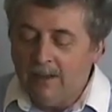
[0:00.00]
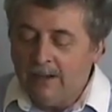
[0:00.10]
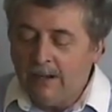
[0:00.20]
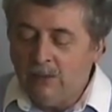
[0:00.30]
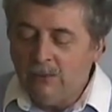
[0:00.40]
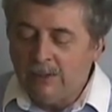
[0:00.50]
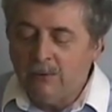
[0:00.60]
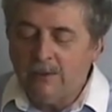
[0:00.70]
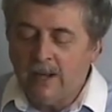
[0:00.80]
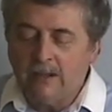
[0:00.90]
he knew he
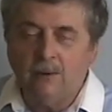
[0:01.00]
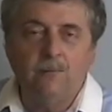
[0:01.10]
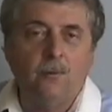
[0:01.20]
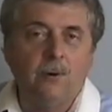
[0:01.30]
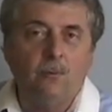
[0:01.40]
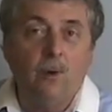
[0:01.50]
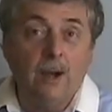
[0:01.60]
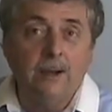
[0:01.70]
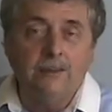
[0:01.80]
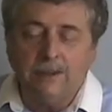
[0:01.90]
could not afford to
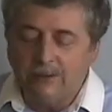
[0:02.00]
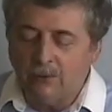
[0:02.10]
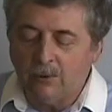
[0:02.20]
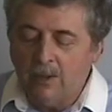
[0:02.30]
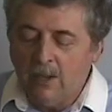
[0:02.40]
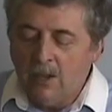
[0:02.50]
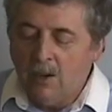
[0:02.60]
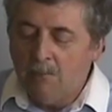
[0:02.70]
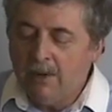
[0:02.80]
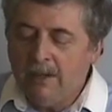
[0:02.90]
walk in the store,
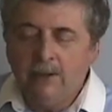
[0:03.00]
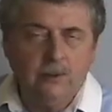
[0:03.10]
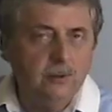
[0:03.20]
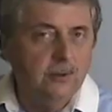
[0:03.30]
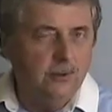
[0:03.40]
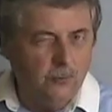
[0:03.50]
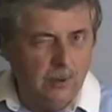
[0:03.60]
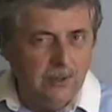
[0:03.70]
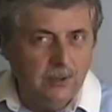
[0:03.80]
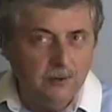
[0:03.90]
but he could look in the
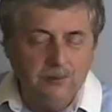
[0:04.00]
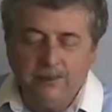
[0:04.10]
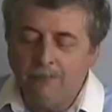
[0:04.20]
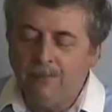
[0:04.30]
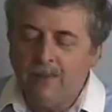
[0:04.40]
windows.